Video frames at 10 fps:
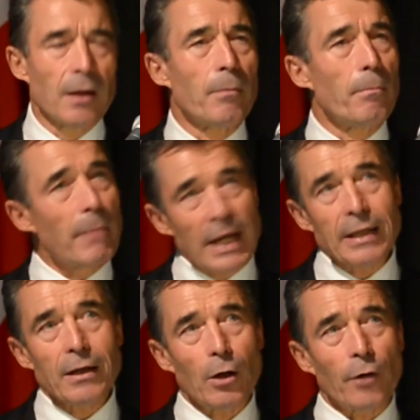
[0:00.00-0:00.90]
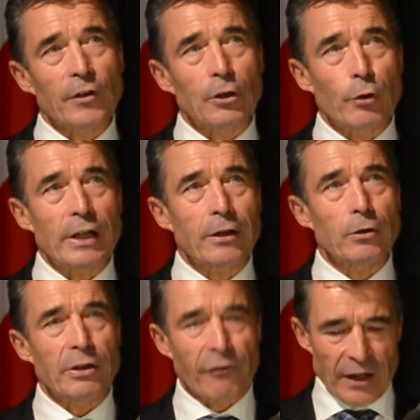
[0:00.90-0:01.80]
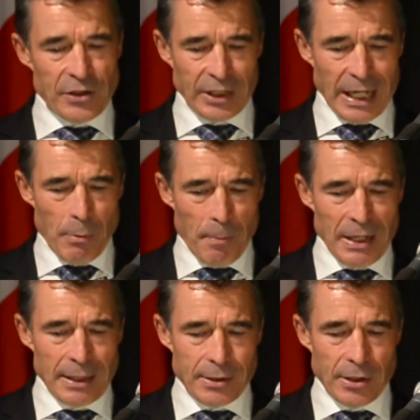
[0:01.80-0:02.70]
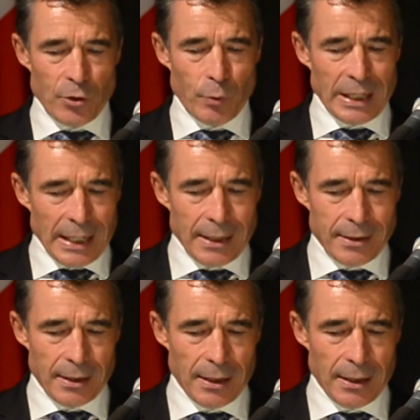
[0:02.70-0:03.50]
Many of the critical defense capabilities we need